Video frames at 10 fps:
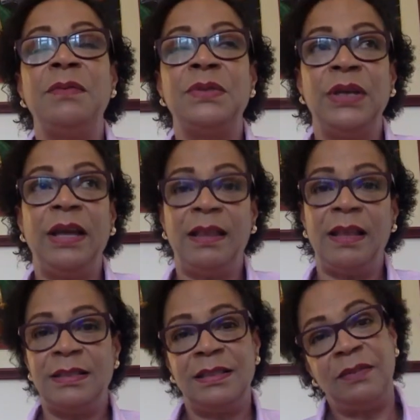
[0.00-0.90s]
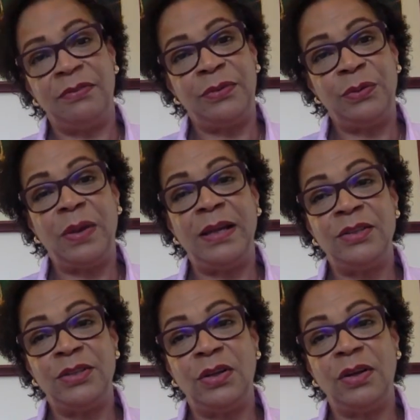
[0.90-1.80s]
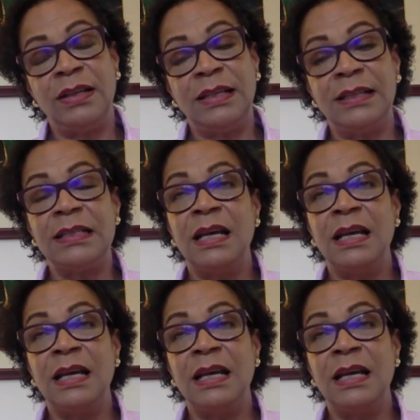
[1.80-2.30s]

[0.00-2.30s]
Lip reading: So yeah, that's a different way to look at it.